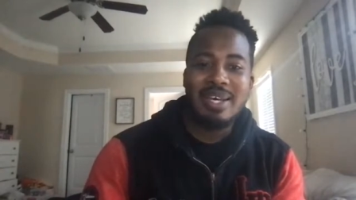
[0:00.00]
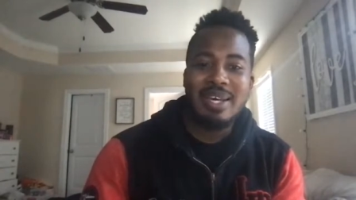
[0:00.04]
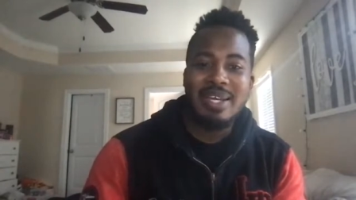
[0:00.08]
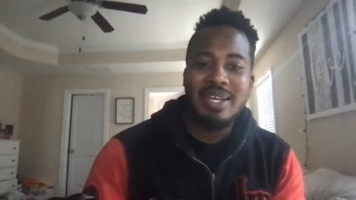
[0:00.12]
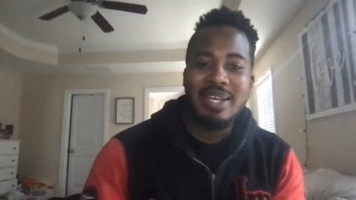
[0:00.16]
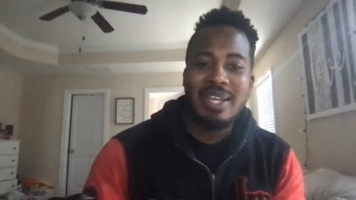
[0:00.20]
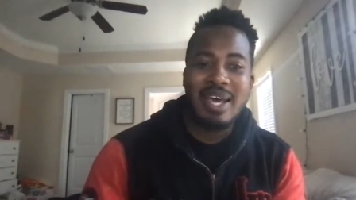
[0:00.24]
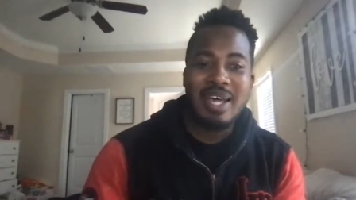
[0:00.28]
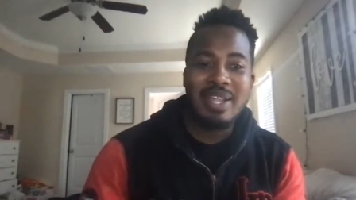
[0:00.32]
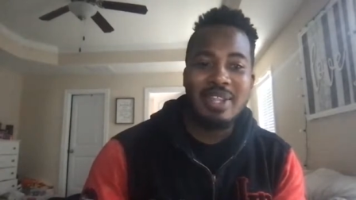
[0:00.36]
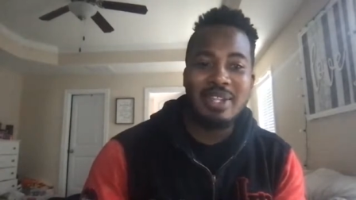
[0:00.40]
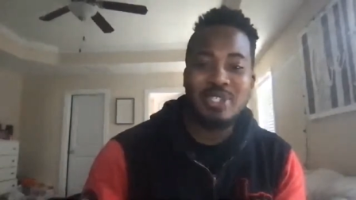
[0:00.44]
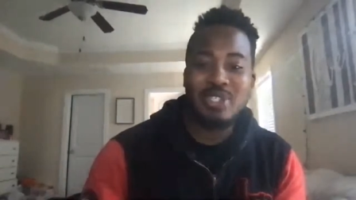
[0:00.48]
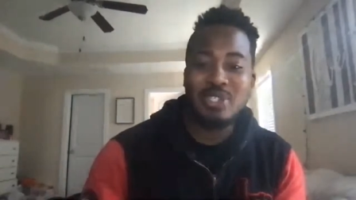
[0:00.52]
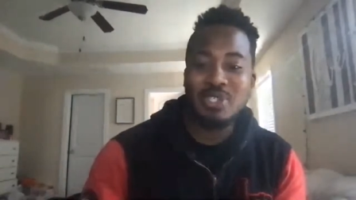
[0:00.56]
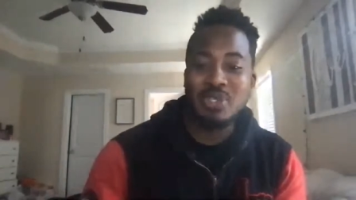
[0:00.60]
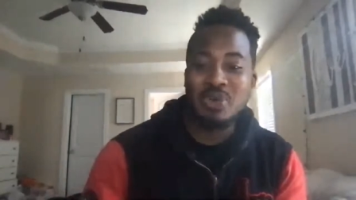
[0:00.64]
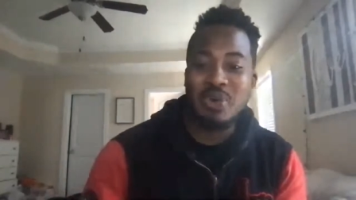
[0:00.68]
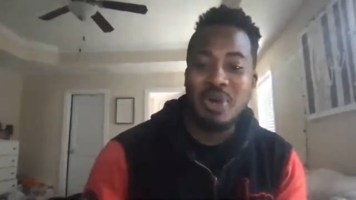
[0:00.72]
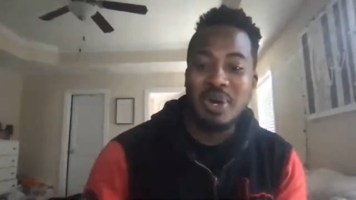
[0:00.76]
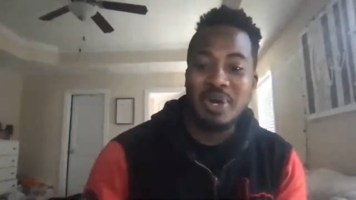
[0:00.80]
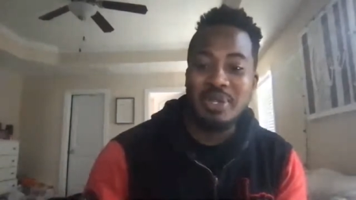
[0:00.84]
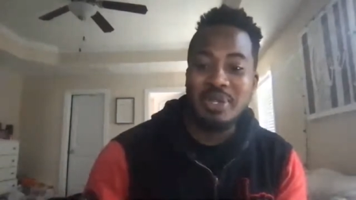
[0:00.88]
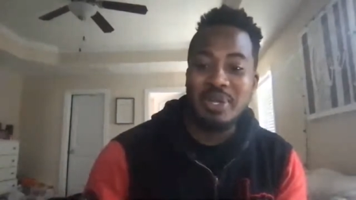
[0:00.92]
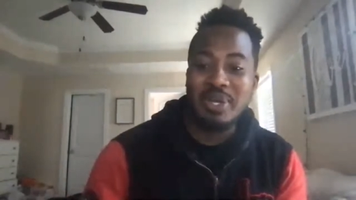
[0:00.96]
now that you're
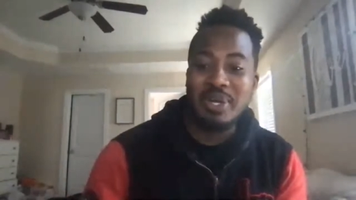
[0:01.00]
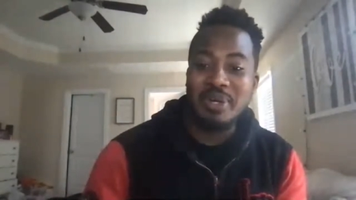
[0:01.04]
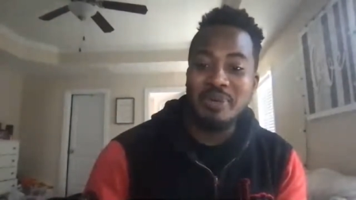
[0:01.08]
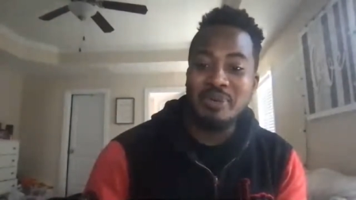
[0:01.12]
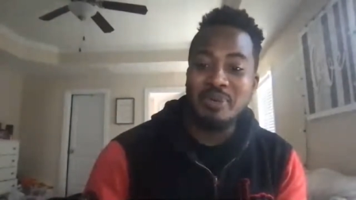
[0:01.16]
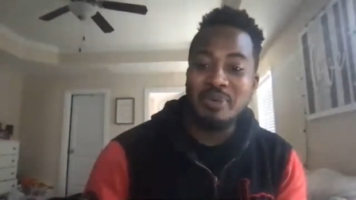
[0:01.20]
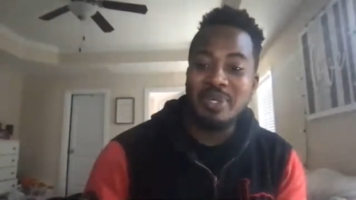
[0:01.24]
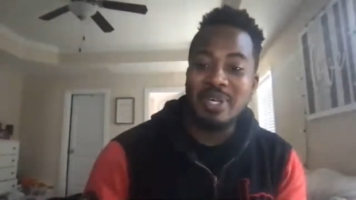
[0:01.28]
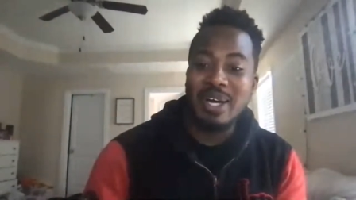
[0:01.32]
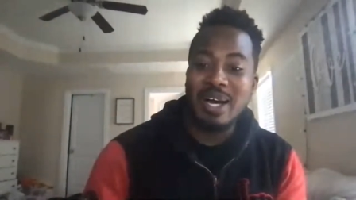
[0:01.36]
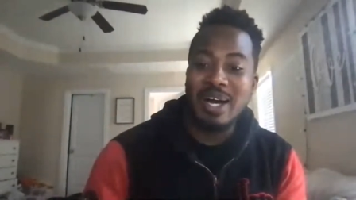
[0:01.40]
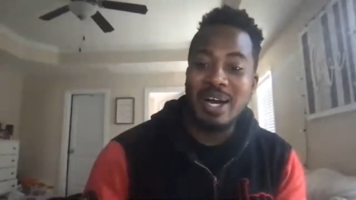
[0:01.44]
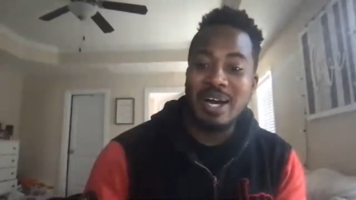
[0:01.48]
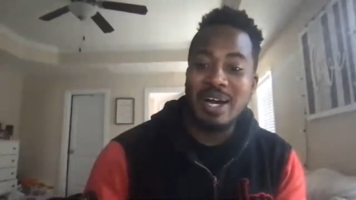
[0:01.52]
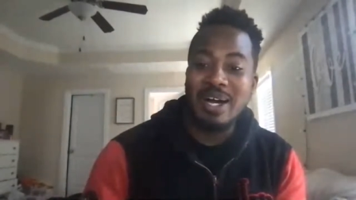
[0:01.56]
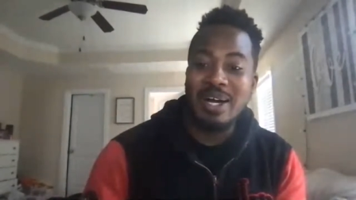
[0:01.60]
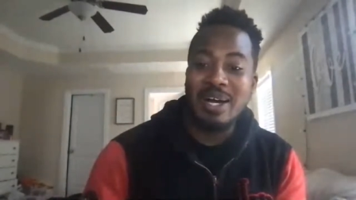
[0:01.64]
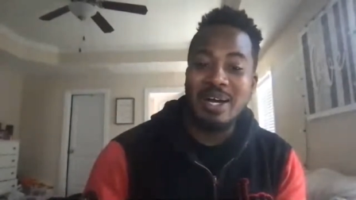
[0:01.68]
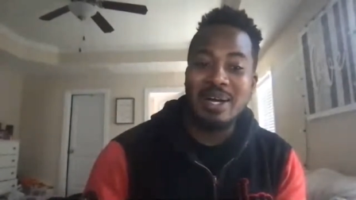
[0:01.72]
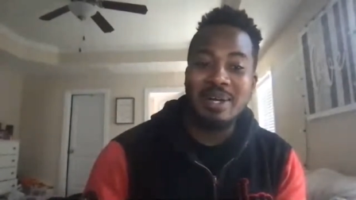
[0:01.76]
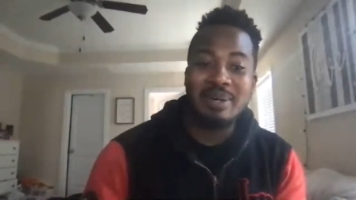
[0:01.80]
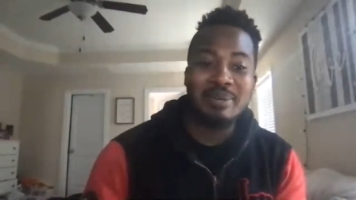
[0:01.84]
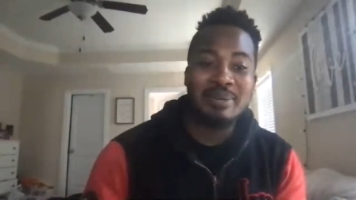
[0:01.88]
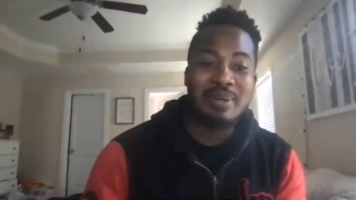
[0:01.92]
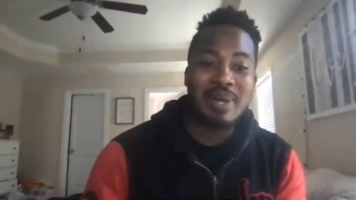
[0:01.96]
on there,
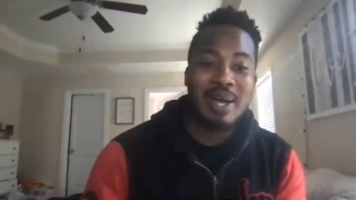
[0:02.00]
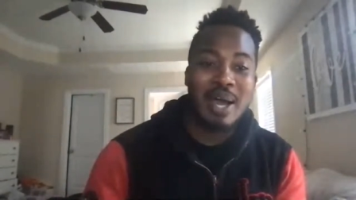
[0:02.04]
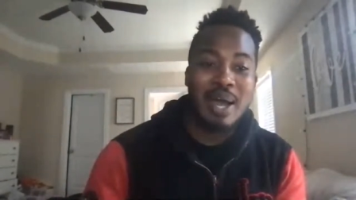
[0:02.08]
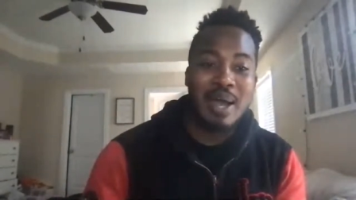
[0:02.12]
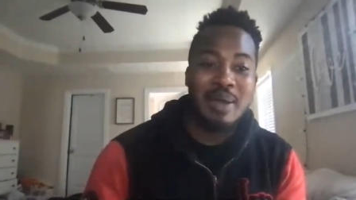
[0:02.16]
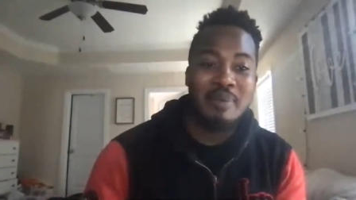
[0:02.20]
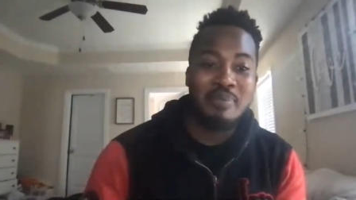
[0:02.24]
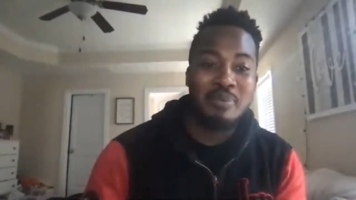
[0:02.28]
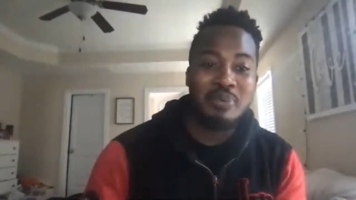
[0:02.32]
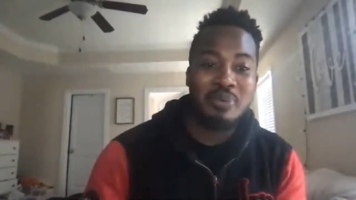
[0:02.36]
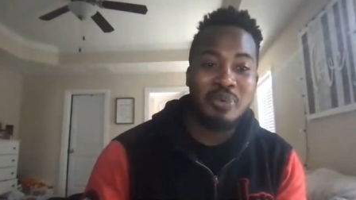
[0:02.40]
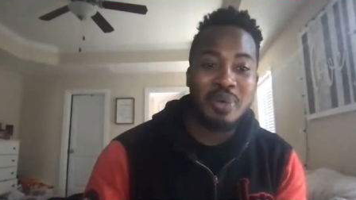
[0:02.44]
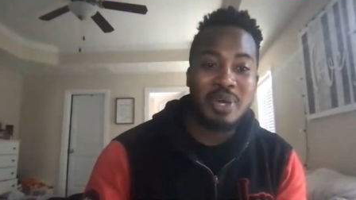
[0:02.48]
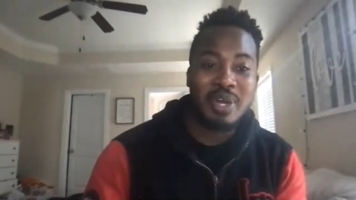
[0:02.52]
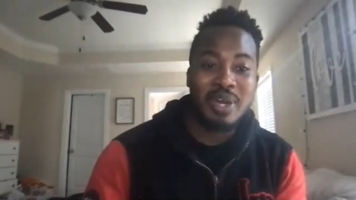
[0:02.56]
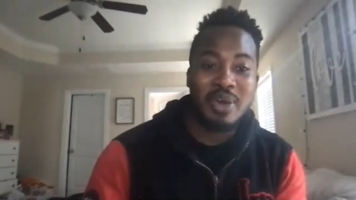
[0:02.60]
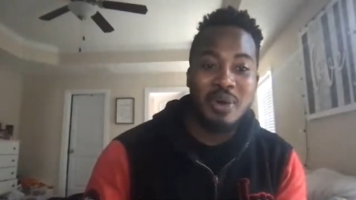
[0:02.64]
uh, I pray